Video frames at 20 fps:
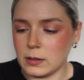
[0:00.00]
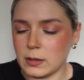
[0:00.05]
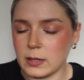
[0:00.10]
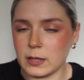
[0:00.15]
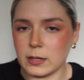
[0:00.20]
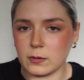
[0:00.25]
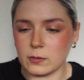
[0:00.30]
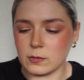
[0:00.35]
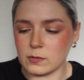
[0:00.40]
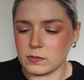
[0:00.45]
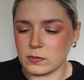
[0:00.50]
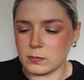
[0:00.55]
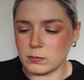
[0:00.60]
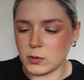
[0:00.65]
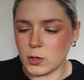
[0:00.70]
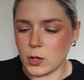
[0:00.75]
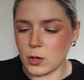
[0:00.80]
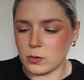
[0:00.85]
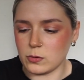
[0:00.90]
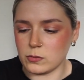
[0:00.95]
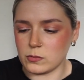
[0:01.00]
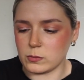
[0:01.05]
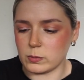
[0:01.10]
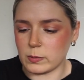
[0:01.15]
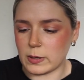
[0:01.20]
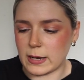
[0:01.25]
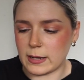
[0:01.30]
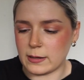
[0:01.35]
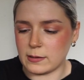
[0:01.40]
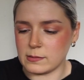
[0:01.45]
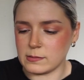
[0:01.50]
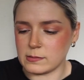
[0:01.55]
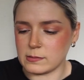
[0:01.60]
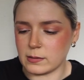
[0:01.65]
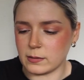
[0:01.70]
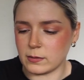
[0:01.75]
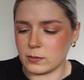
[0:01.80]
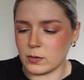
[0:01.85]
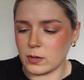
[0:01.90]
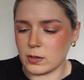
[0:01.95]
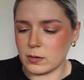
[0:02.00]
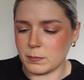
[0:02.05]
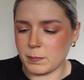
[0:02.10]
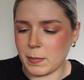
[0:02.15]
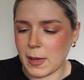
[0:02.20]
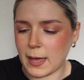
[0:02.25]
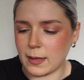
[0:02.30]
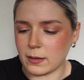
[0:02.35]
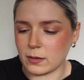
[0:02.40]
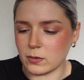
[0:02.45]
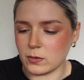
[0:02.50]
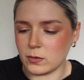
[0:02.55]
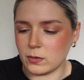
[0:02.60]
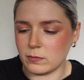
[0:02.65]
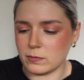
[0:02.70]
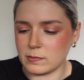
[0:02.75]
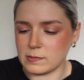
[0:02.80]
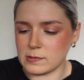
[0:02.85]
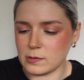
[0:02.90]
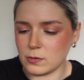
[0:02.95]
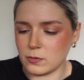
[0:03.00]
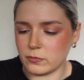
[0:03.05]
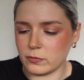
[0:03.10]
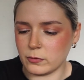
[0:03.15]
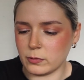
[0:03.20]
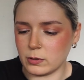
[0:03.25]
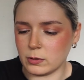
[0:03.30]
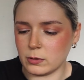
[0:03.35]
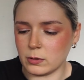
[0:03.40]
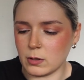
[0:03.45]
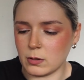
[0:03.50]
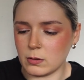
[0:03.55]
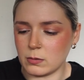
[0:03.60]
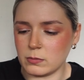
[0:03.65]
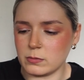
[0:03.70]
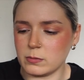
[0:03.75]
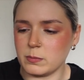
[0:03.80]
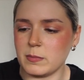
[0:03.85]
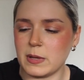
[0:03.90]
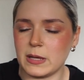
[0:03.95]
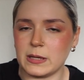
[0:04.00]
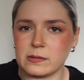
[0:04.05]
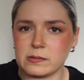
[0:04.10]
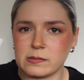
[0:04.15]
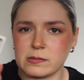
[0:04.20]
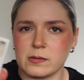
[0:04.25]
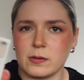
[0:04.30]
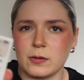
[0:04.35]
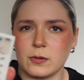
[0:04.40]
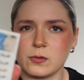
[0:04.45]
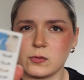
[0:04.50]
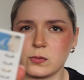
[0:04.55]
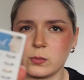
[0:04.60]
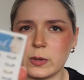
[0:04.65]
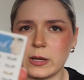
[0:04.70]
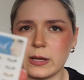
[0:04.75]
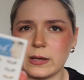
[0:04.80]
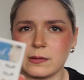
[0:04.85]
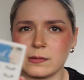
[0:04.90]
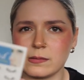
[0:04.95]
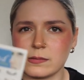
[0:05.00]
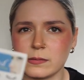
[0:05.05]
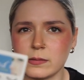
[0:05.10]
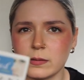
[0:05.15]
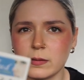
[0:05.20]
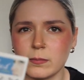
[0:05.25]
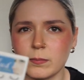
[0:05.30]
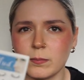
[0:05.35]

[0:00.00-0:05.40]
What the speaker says: Then I got some nose rings. I got a pack of silver and gold mixed nose rings.